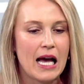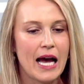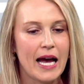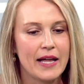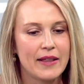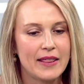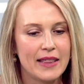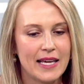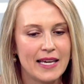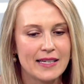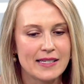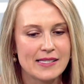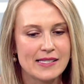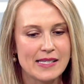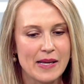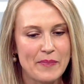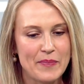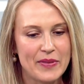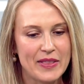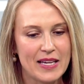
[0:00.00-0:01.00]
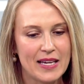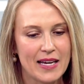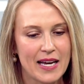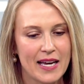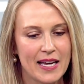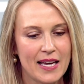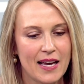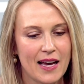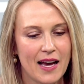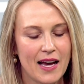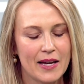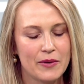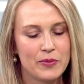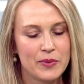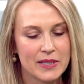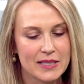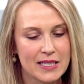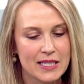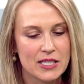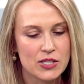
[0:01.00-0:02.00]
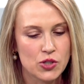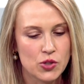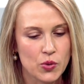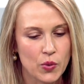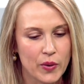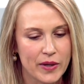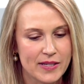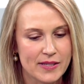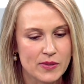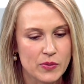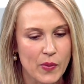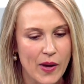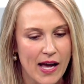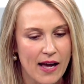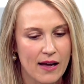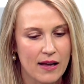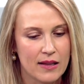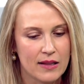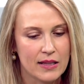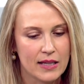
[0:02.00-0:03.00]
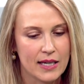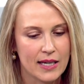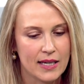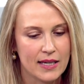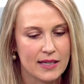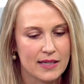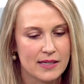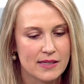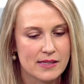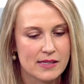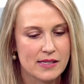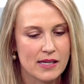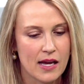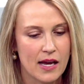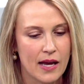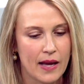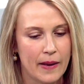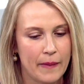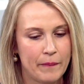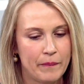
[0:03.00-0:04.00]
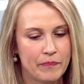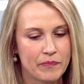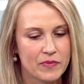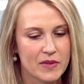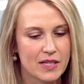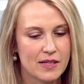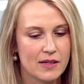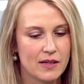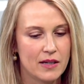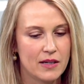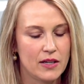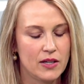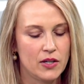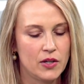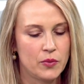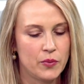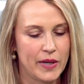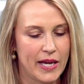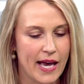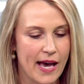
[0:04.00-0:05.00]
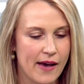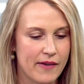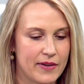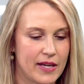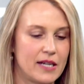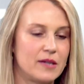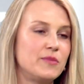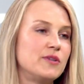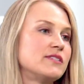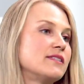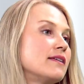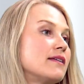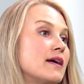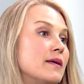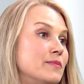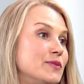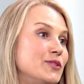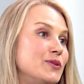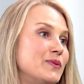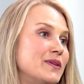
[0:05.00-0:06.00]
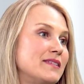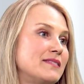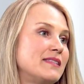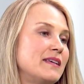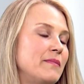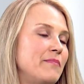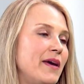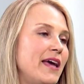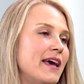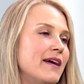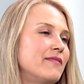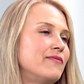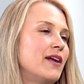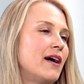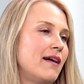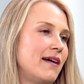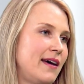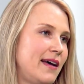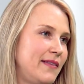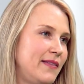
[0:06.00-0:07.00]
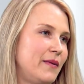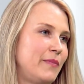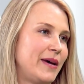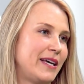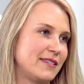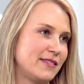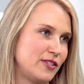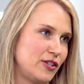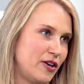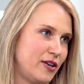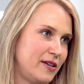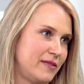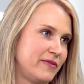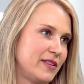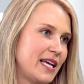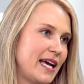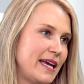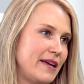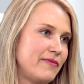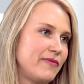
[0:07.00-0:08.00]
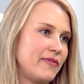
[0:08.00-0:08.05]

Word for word: I think something I, I really enjoy as well is um, we have animals that come to us that may have not had the best start of life